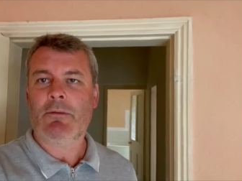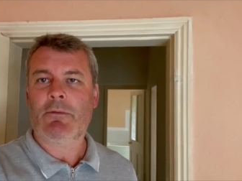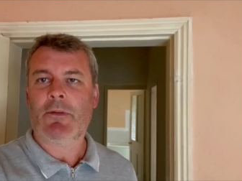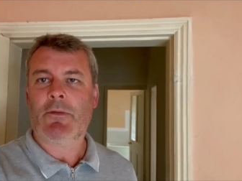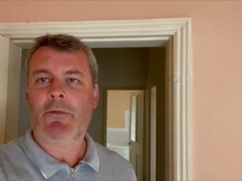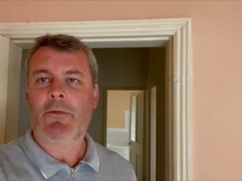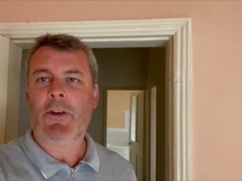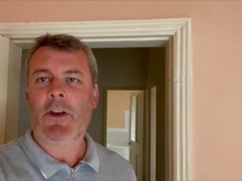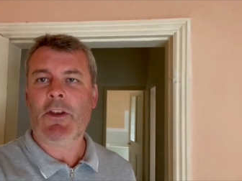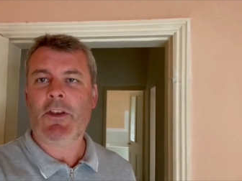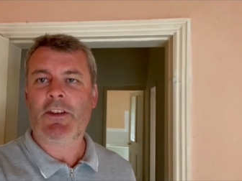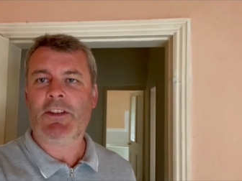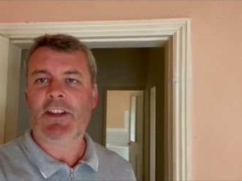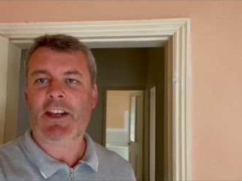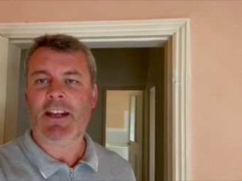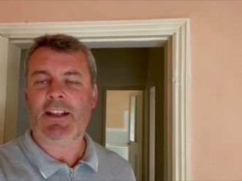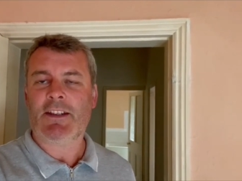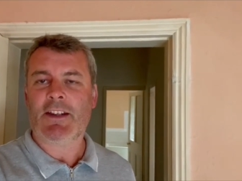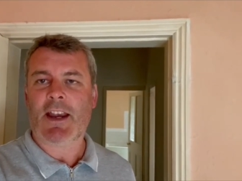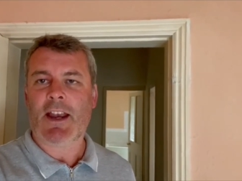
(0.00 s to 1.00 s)
for further
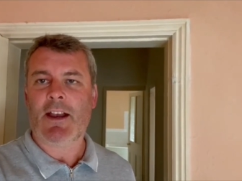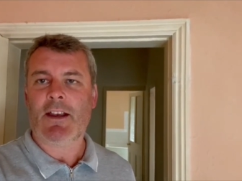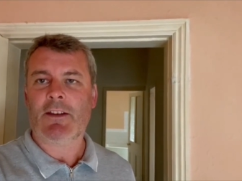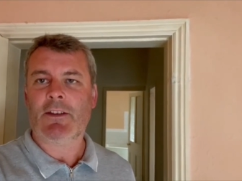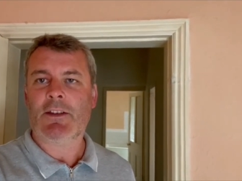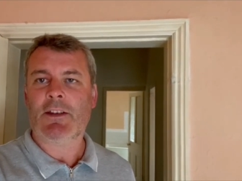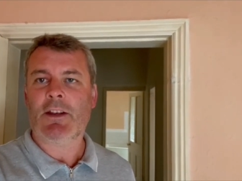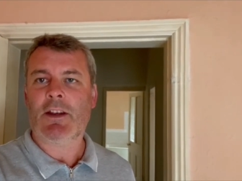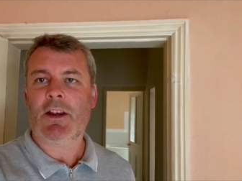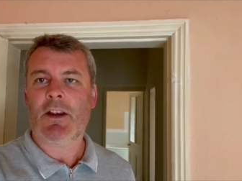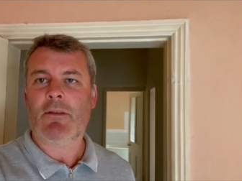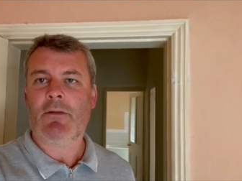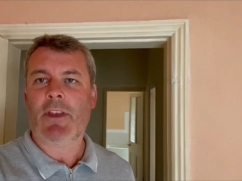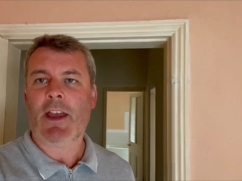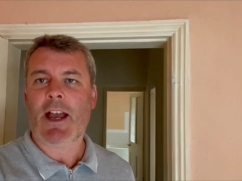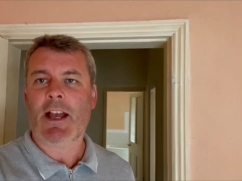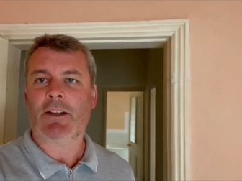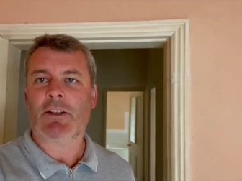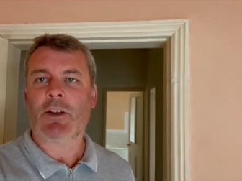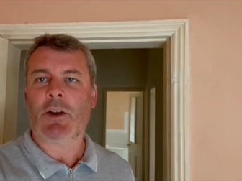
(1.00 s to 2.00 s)
details of the
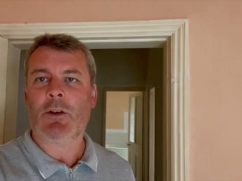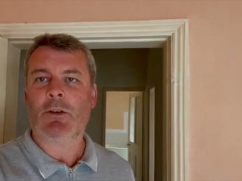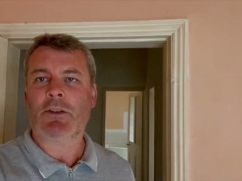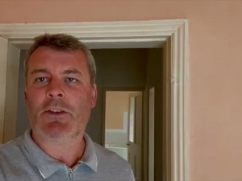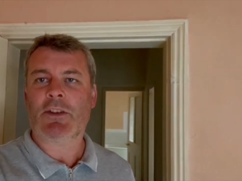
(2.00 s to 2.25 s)
Handhold